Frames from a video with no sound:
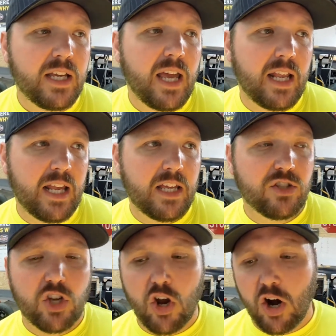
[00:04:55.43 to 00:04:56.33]
and
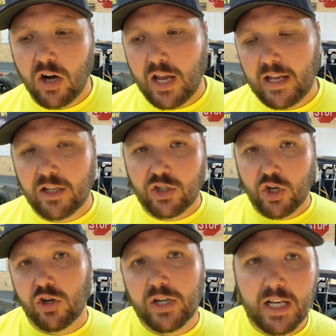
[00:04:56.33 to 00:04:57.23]
his car kind of
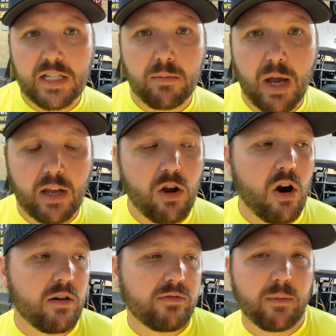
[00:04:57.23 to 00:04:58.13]
turned into my
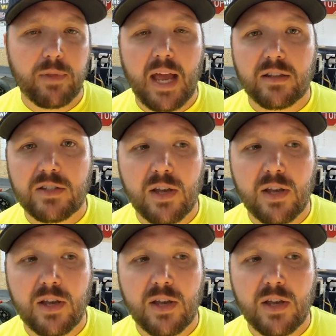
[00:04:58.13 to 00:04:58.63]
car from that.